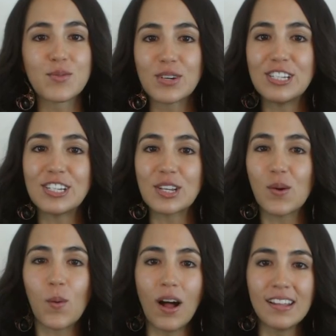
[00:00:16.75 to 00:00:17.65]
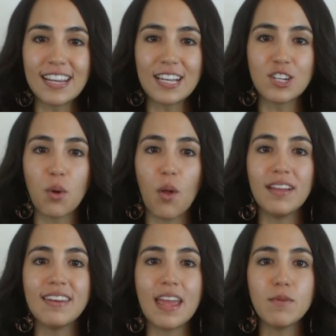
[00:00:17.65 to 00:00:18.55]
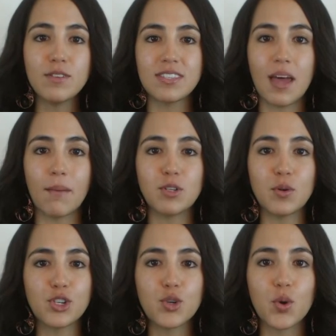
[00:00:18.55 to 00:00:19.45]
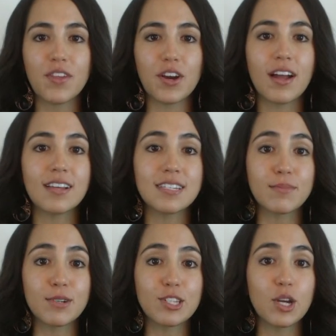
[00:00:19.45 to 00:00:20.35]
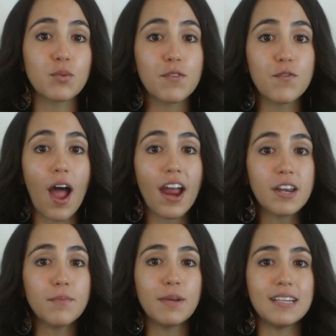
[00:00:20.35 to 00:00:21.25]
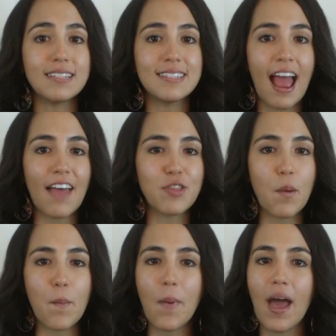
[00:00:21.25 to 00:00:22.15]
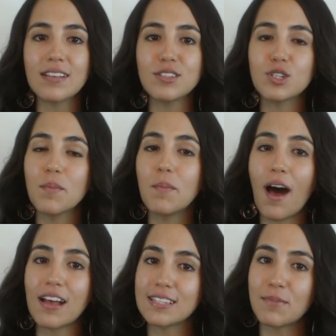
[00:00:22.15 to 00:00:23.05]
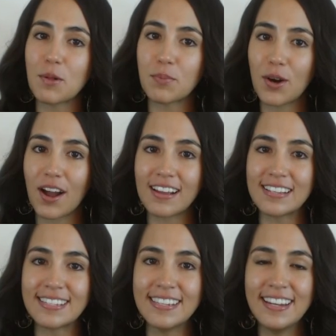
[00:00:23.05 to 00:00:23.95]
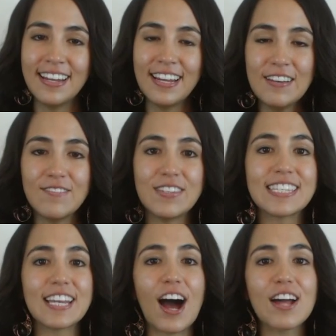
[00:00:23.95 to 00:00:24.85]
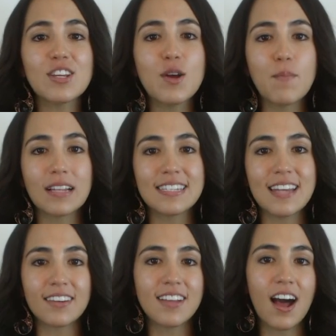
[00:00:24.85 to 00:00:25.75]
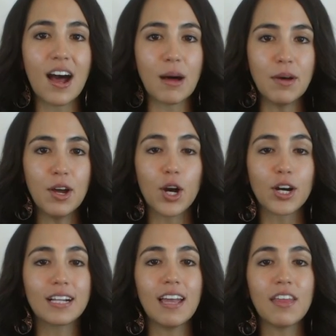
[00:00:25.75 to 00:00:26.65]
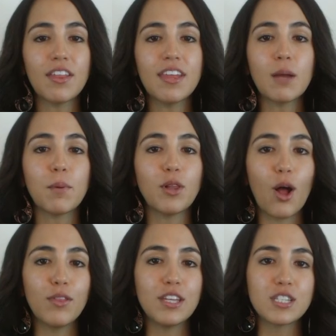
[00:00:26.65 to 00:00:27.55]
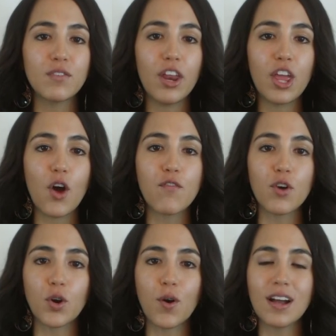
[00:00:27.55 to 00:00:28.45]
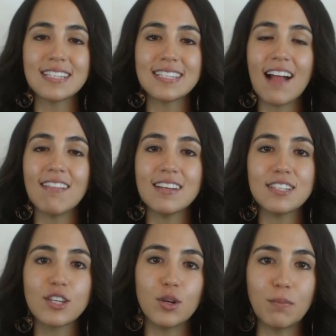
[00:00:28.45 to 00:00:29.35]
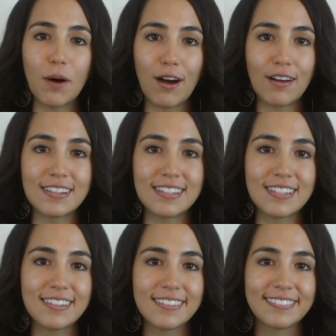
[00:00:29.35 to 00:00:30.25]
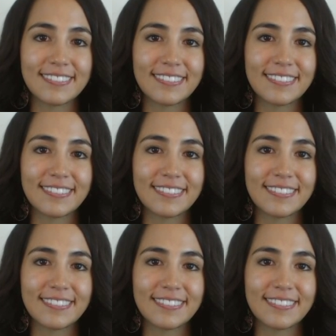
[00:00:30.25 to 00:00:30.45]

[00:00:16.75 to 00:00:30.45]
Rigid quality control enables them to assure their customers a refined piece at the best possible price. Visit oddcoupons.com or click the link below this video for Krysaliis coupons.